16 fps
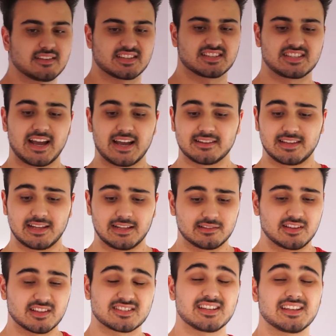the side
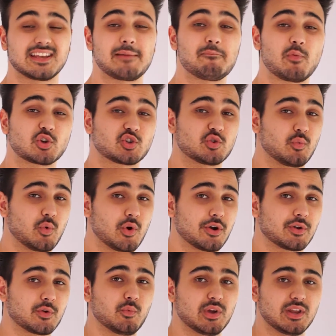delt doesn't get much
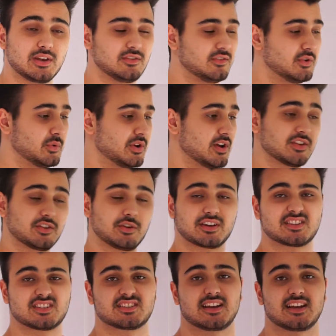work with doing other
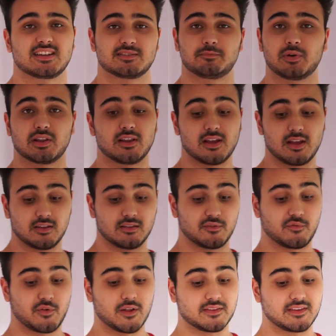exercises, but the
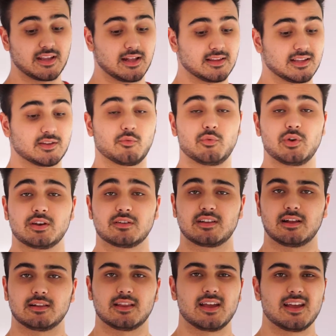front delt and the rear
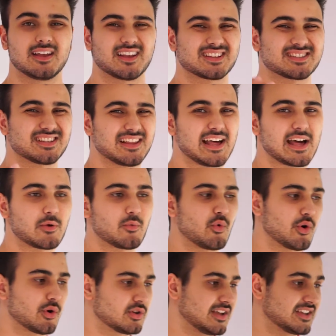delt gets a lot of
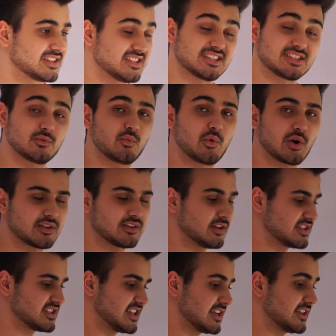work, assisted work. There
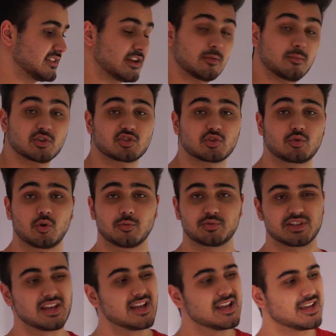are secondary muscle
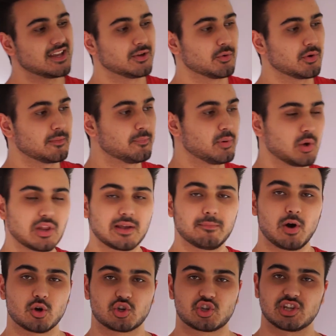groups in doing pulling
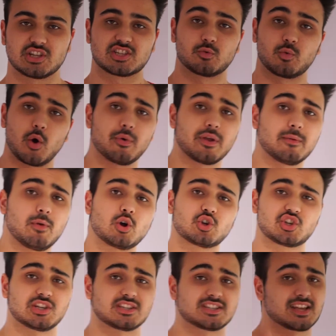motions, roaming
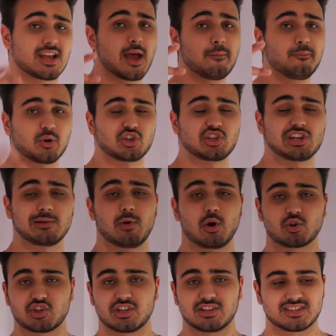motions, pushing
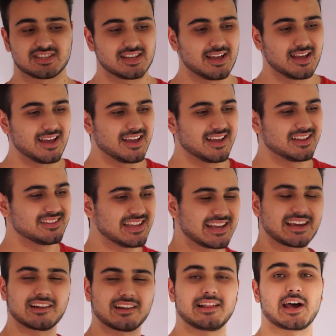motions. They
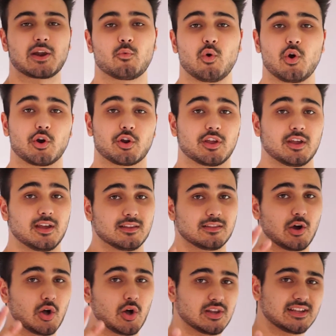get a lot of work.
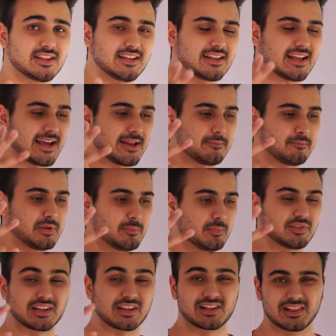The only thing that
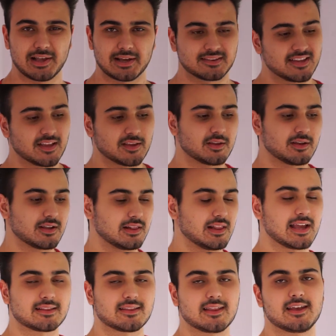people tend to
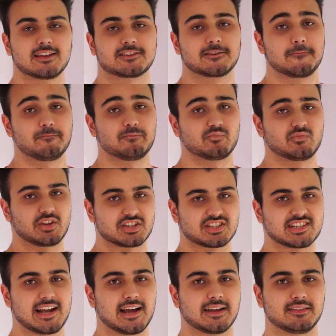neglect is their
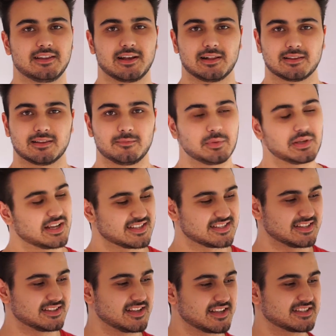side delt, because
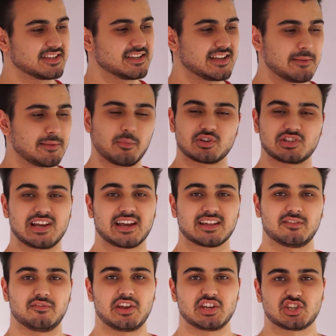it doesn't get much
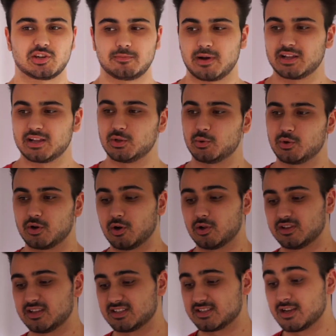activation by doing
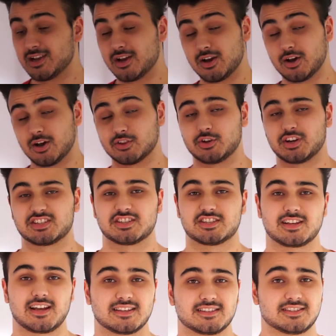all these other
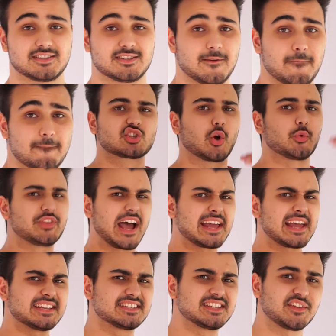exercises. So
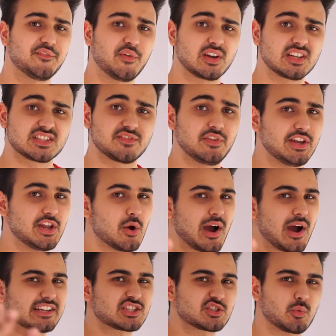that is it for this video.
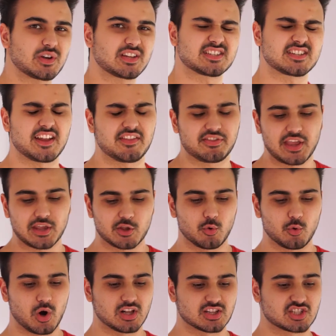I just want to say thank
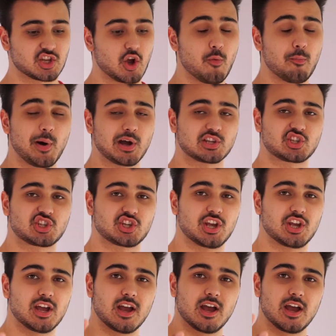you all so much.